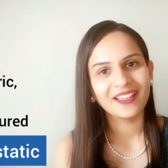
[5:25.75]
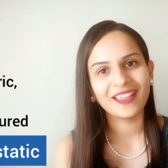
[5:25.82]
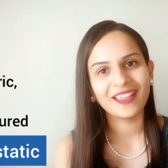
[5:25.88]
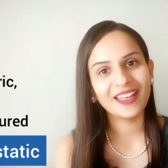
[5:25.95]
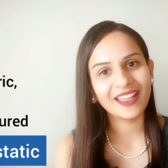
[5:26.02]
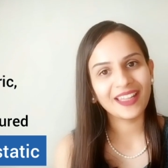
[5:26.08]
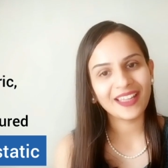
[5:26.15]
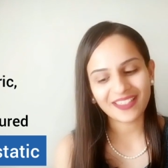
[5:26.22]

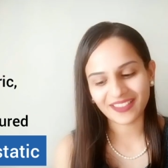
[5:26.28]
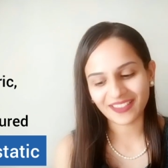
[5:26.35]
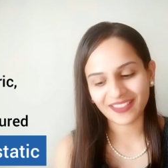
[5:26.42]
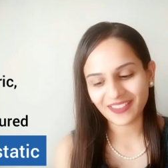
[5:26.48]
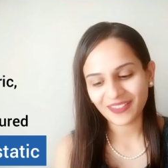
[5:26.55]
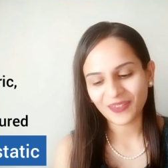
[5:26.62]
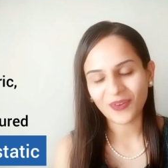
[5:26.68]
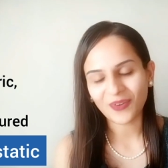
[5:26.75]
elated,
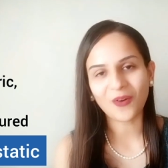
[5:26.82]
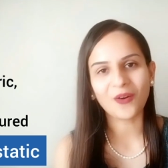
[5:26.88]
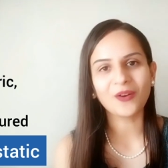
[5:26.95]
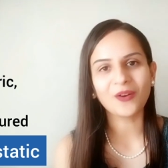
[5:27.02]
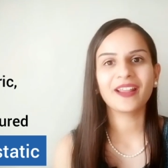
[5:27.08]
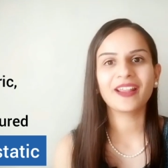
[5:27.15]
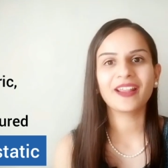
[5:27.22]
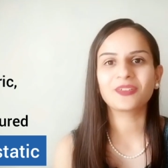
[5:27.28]

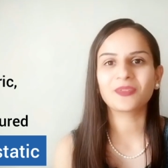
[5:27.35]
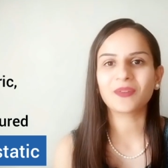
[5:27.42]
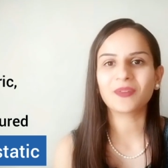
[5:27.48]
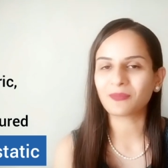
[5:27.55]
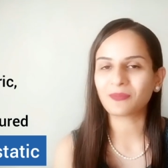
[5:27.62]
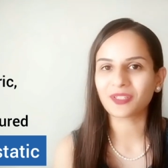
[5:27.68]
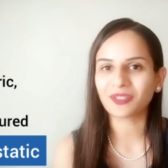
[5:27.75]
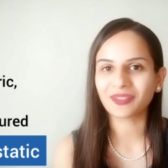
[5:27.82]
or
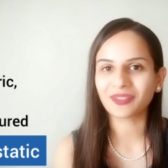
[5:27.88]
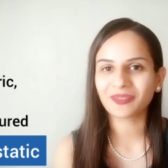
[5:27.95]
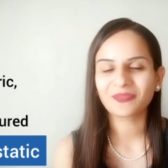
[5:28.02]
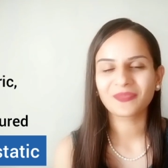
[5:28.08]
enraptured.